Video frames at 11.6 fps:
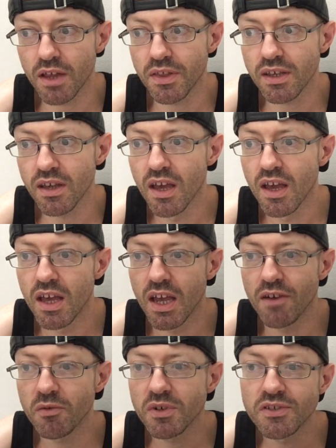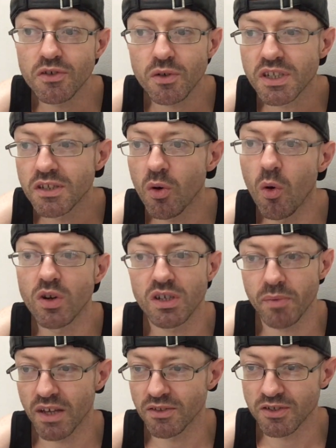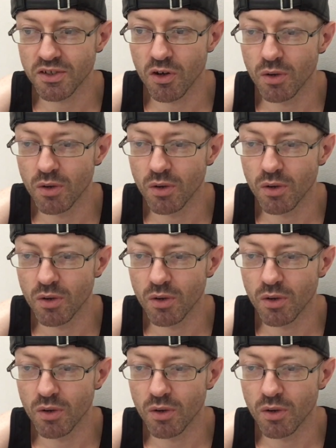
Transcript: I think everyone has already talked about the show.